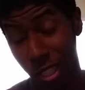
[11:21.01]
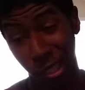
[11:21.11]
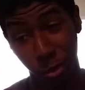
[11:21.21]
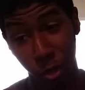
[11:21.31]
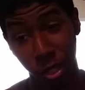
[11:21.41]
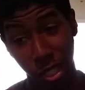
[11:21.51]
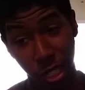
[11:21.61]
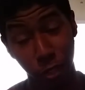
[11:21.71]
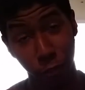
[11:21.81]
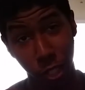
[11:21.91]
yeah, pretty much
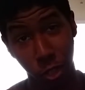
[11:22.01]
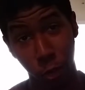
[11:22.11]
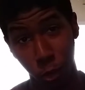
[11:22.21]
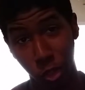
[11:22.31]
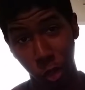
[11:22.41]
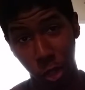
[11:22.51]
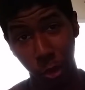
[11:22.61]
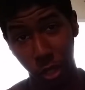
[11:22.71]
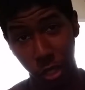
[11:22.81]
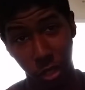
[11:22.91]
D-Fissure and Royal
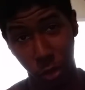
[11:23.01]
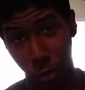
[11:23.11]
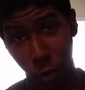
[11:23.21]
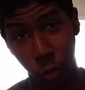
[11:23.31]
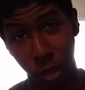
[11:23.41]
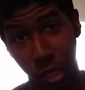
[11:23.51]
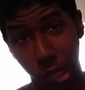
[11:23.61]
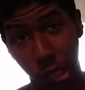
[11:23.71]
Tribute just screwed me.